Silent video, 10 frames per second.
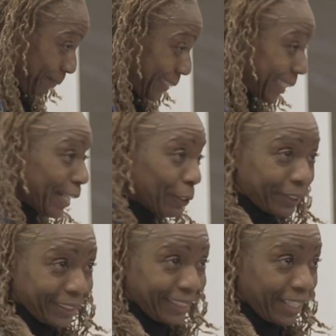
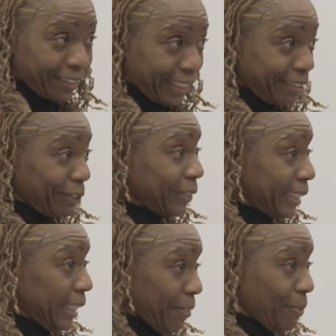scared to death, like,
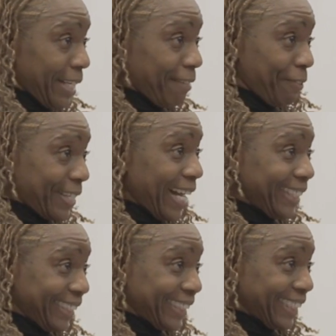Rosenna, what have you
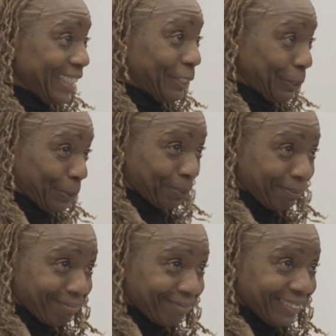gotten us into?
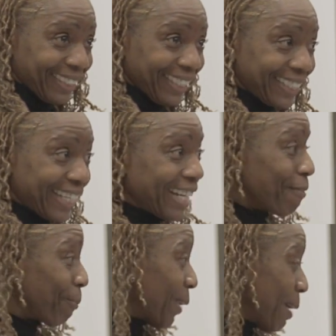And I
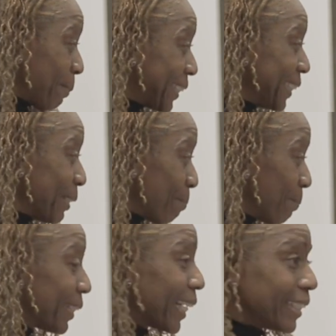have promised them
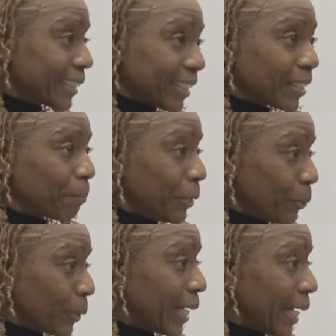that it's going to be
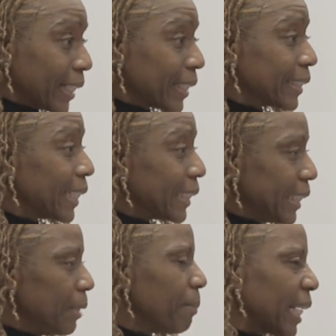okay, because at
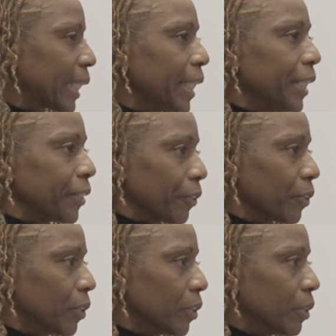DMAC
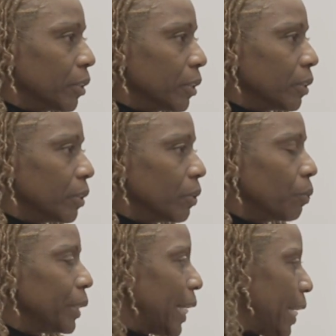here,
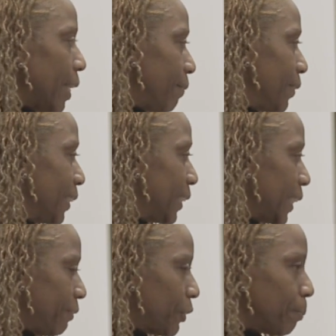we have
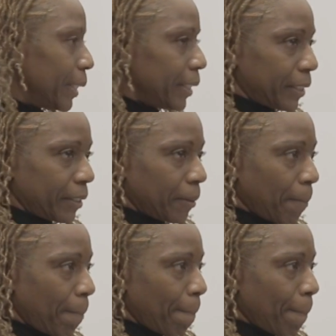safe space.
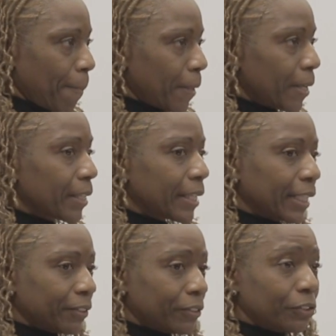
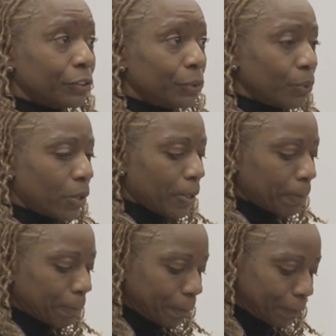Thanks to you all.